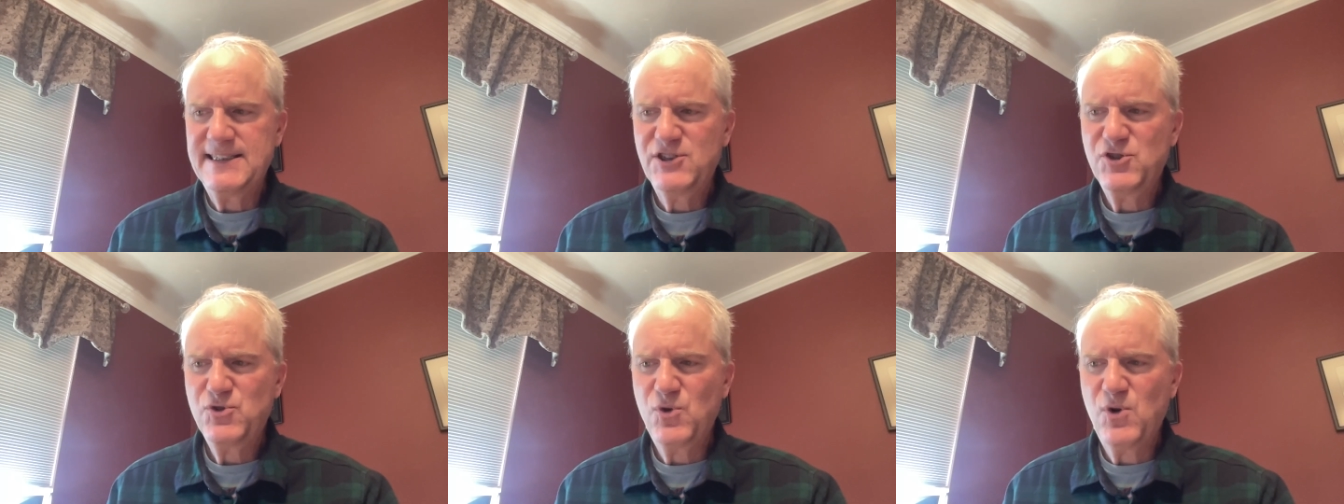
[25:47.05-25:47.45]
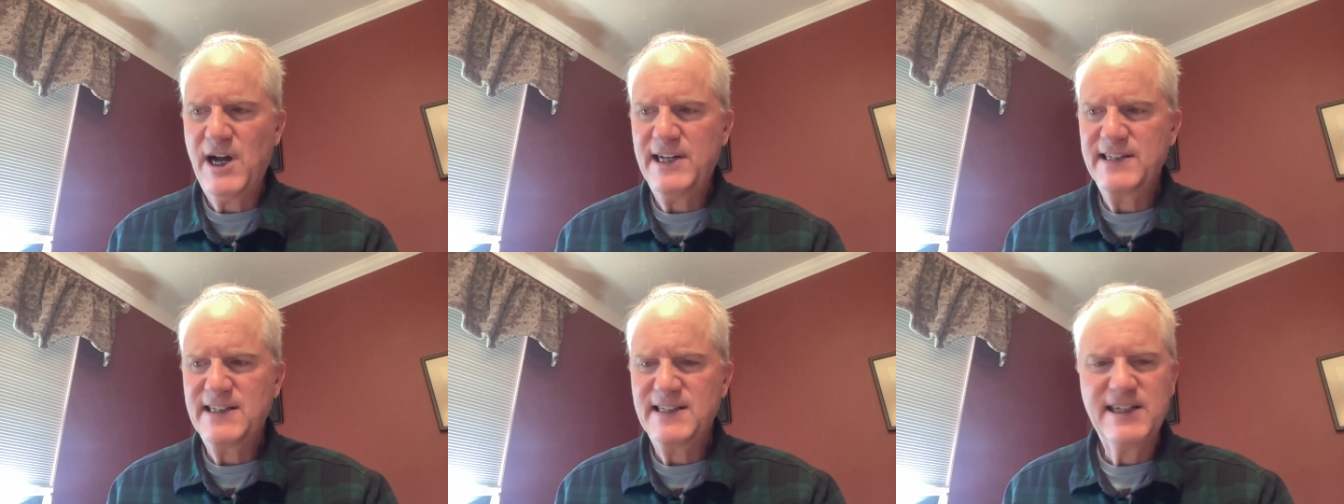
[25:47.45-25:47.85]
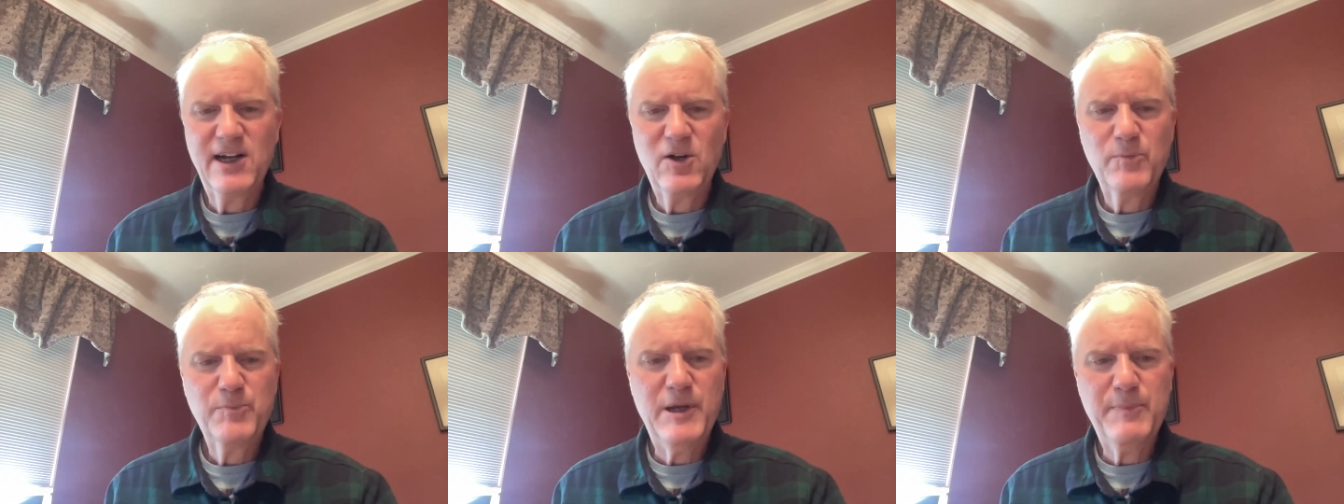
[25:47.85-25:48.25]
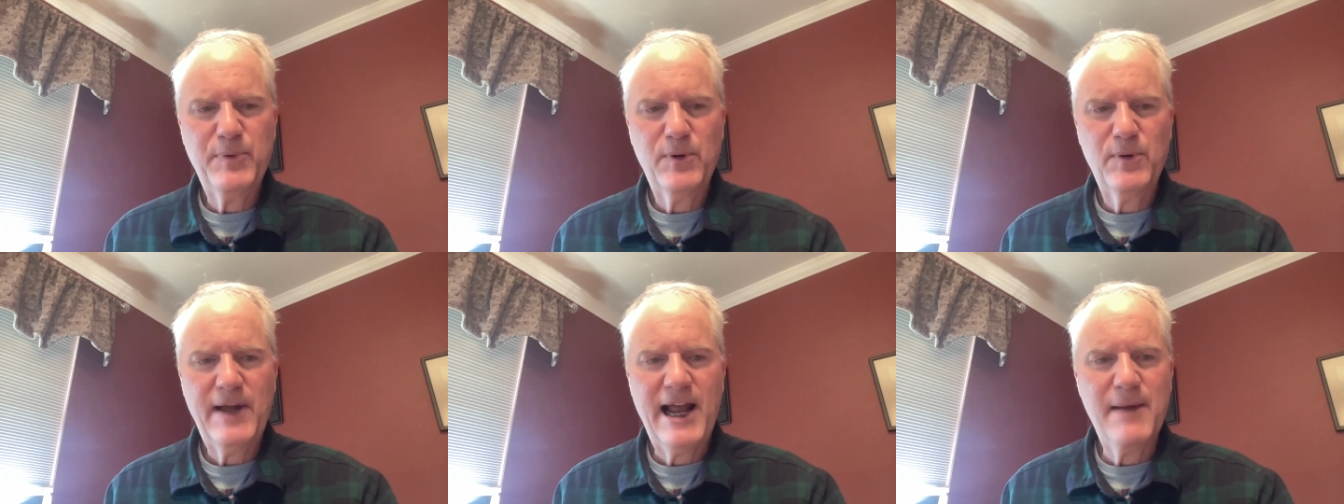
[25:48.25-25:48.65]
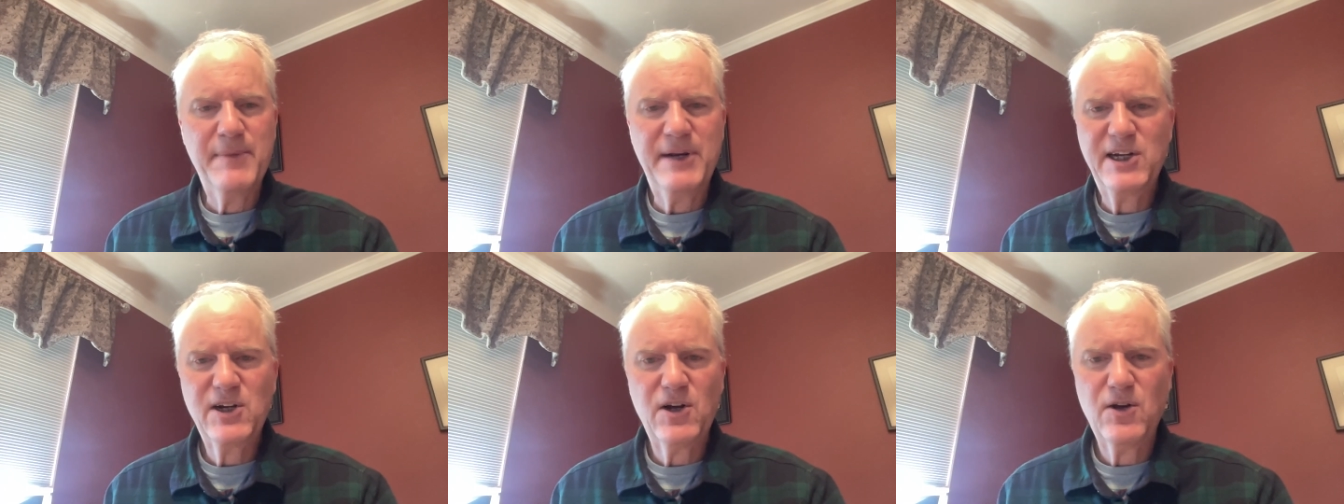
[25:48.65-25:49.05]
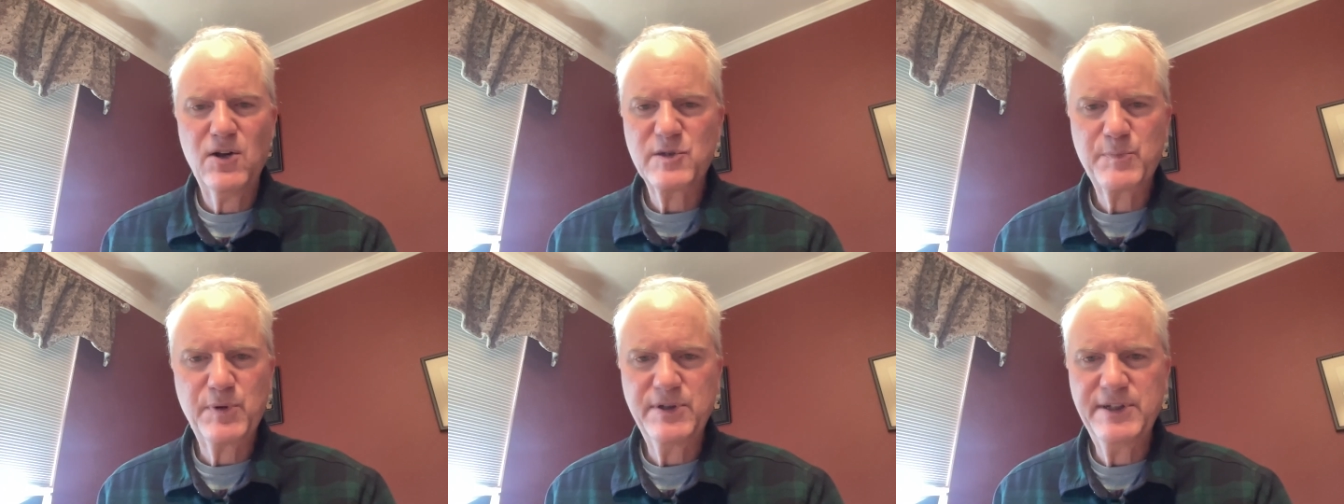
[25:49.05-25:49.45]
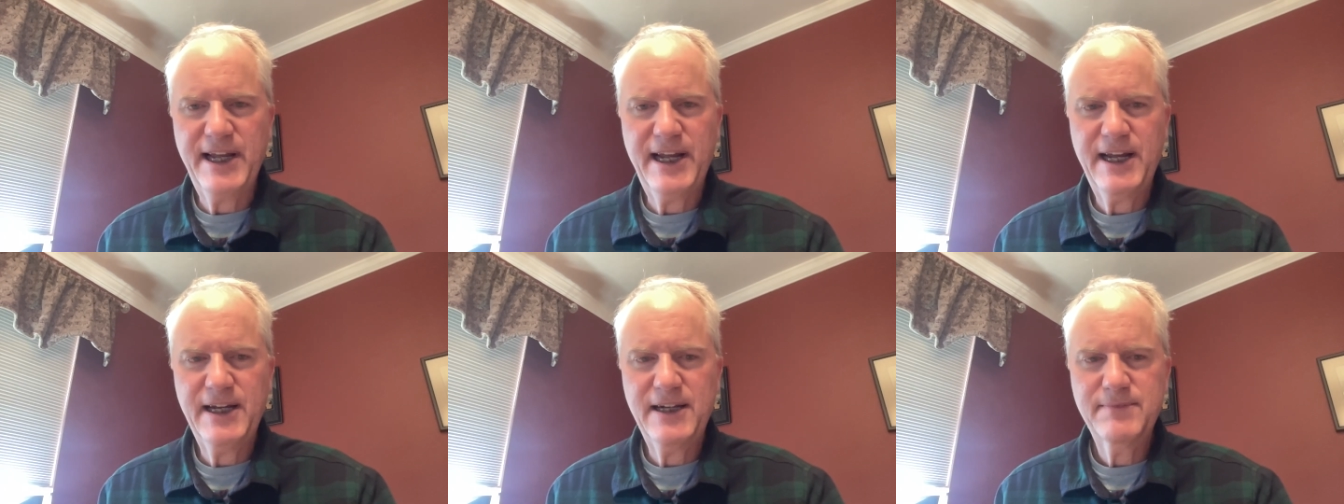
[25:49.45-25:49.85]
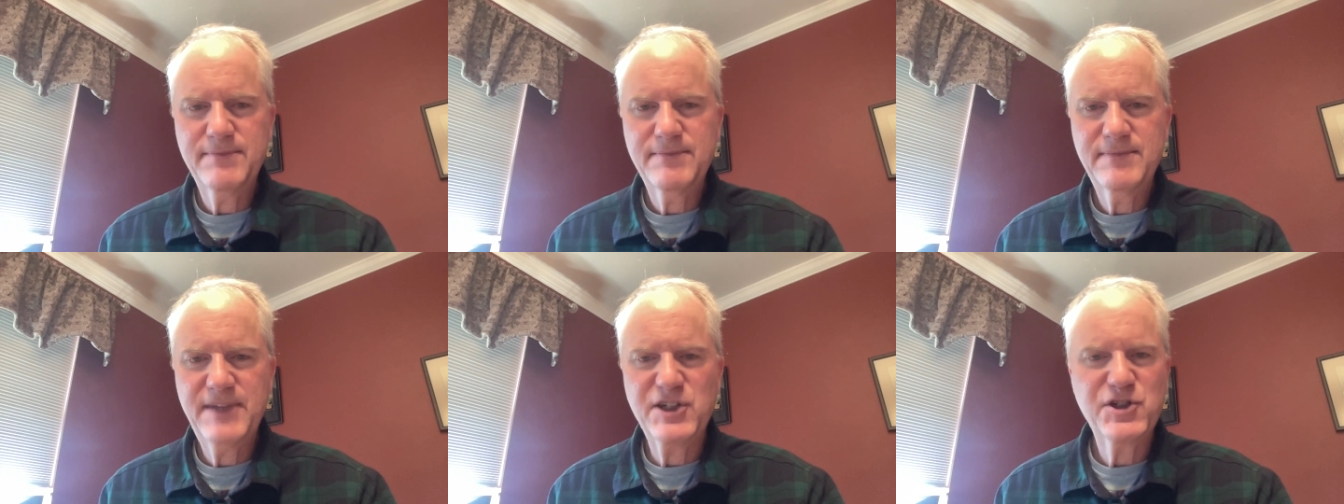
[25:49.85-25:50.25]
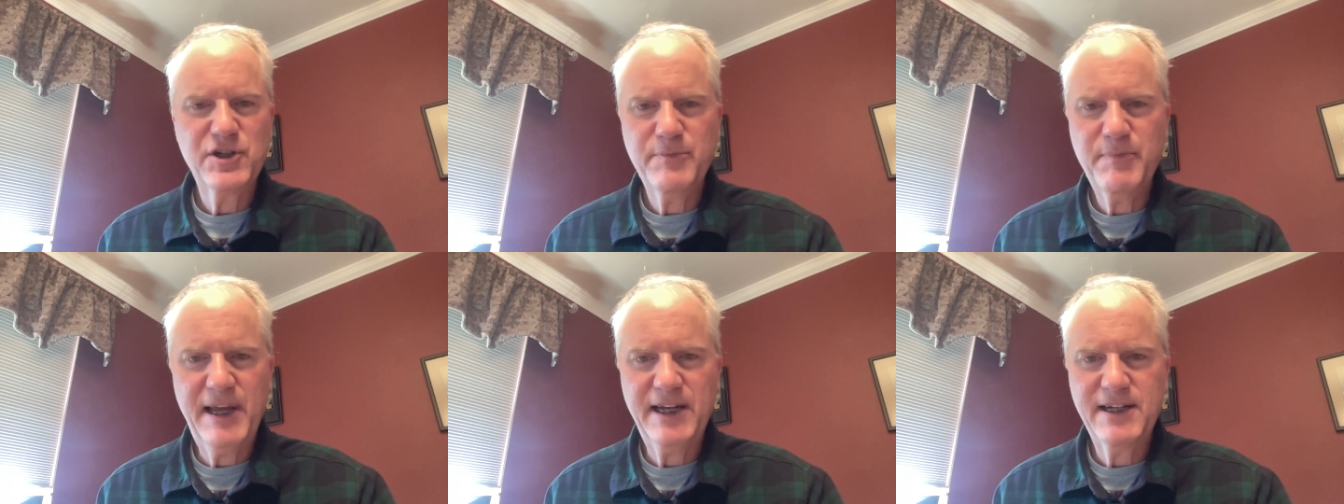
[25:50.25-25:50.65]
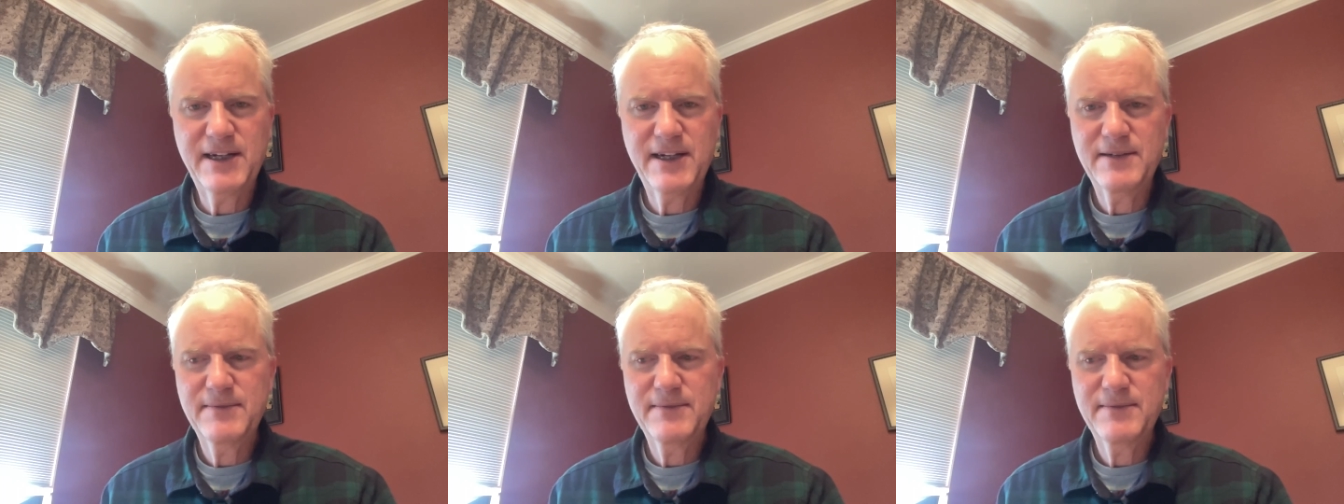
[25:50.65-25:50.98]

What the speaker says: trying to tell people how many calls per day they should make